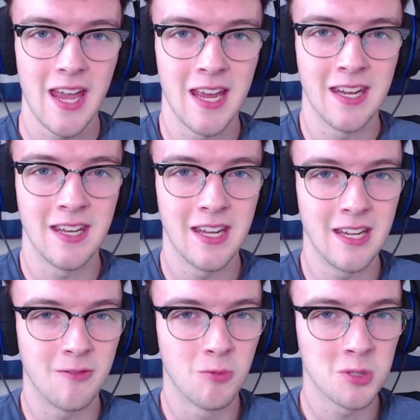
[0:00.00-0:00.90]
and
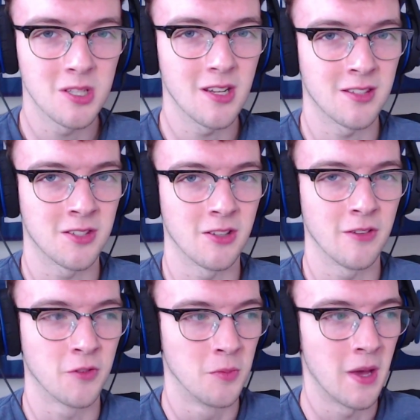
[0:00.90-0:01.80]
it wasn't
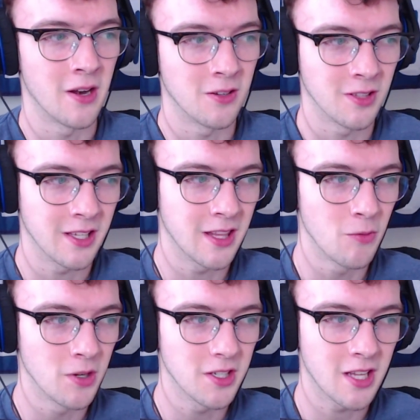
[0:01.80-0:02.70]
necessarily for the better. Like, they
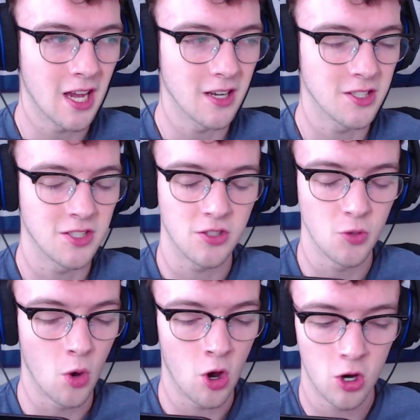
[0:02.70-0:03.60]
wanted to kind of just
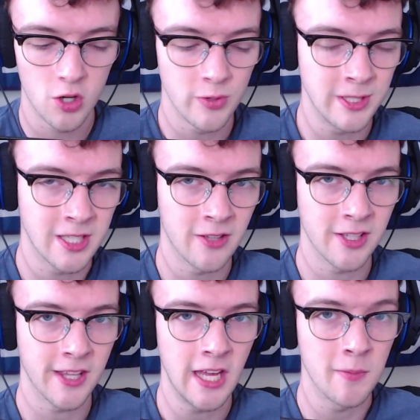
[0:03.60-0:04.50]
do a hard reset in
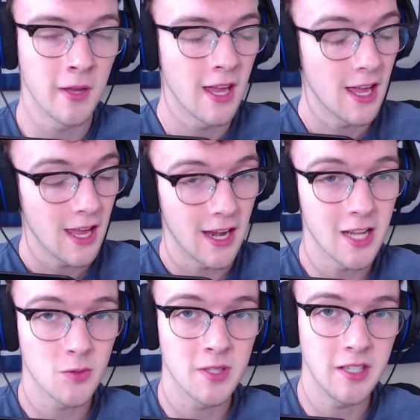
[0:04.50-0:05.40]
the game, and
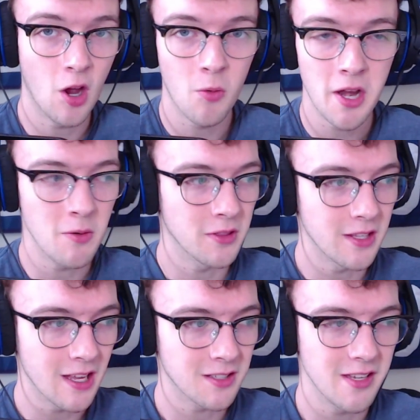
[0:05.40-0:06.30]
as we see already with
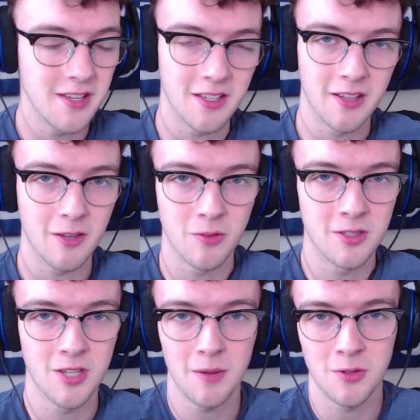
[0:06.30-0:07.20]
the next season, like
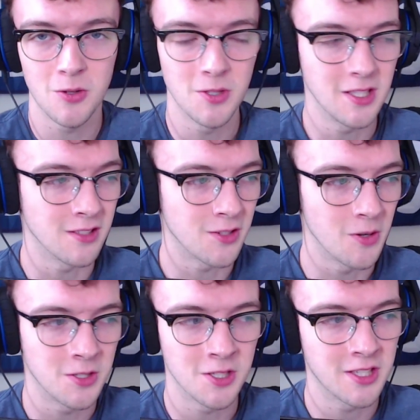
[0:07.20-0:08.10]
with Chapter 2 Season
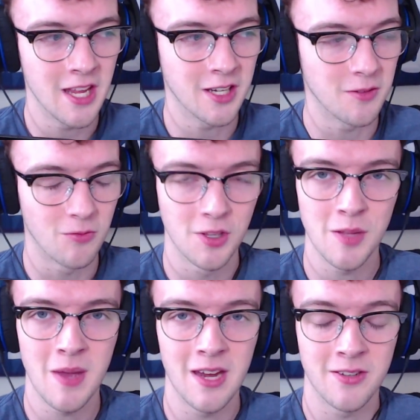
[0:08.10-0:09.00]
2, it's just taken a
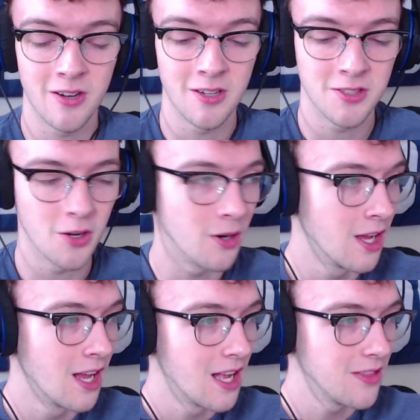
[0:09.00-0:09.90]
really bad turn. So
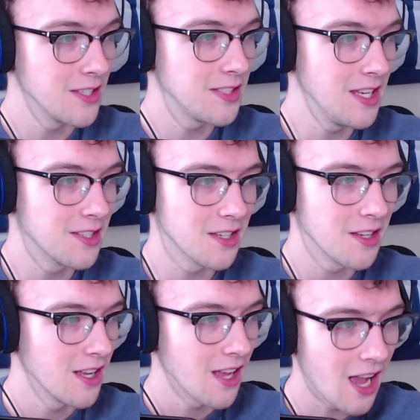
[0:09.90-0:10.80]
this
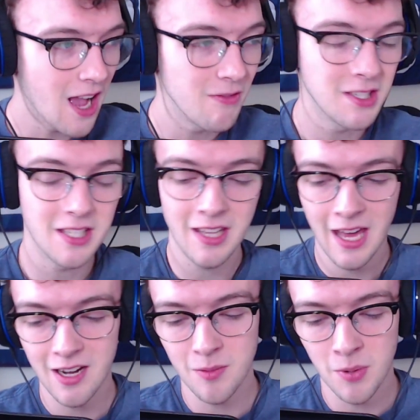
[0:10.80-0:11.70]
season, obviously they
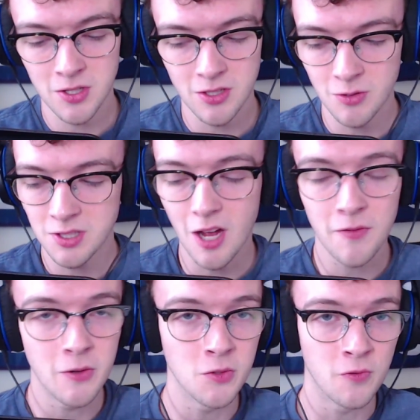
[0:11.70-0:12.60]
added a bunch of new
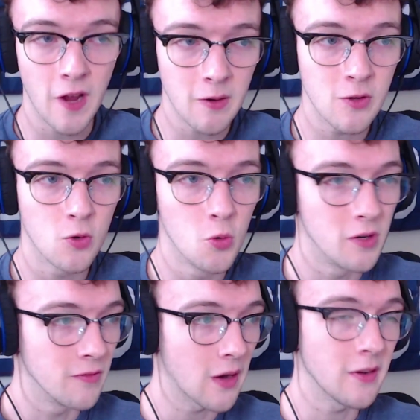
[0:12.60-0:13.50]
stuff, and it was very cool
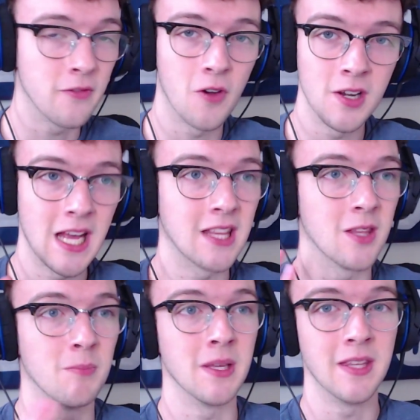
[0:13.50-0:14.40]
and very fun at
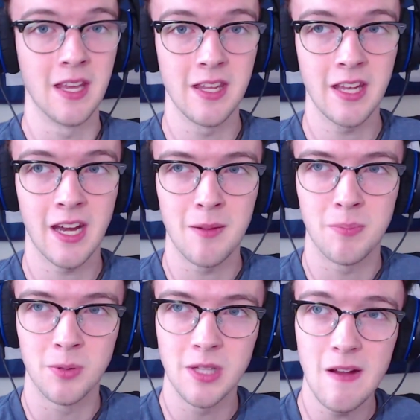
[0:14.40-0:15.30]
the beginning, and I
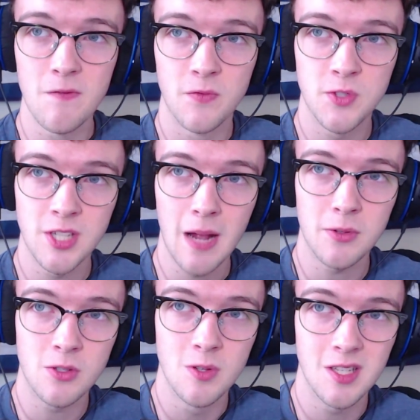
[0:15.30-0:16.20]
believe
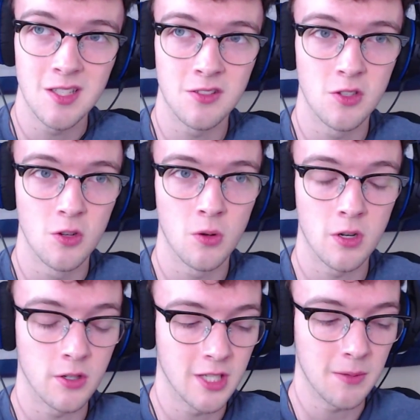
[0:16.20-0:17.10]
Chapter 2 Season 2,
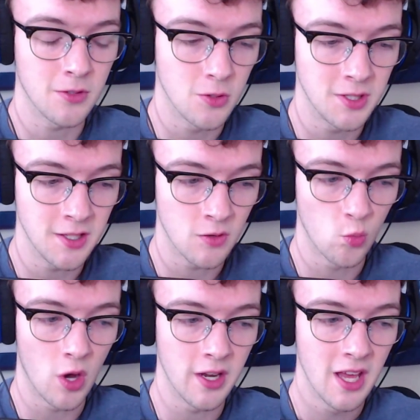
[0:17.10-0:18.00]
or Chapter 2 Season
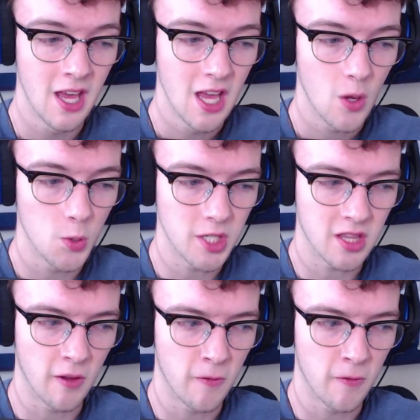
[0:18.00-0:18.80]
1, was like